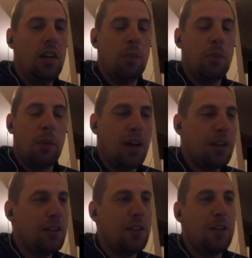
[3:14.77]
My
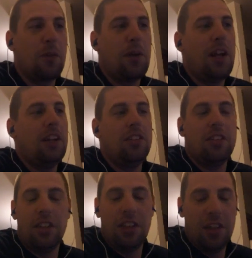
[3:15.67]
process is correct. Just
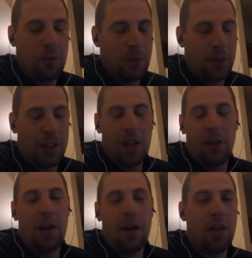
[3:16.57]
because it didn't work out,
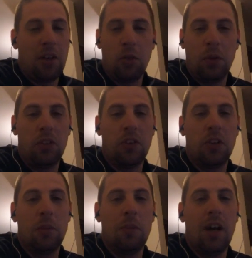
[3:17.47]
I'm not too concerned
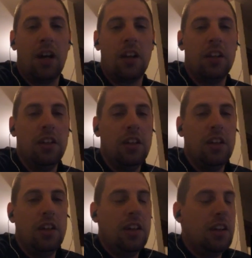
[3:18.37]
about it.
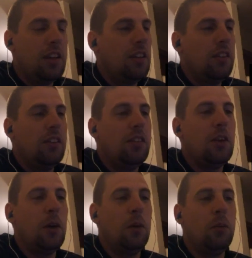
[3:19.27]

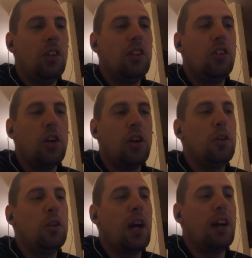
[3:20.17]
So just trust
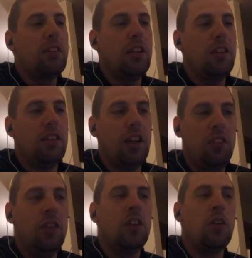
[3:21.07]
your process,
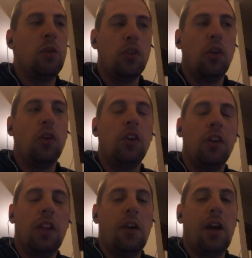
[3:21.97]
even if the results aren't
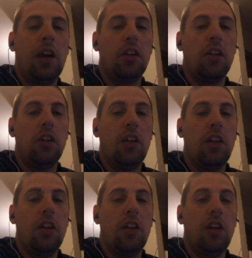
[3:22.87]
there
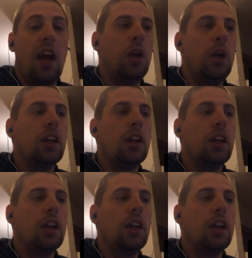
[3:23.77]
after a week.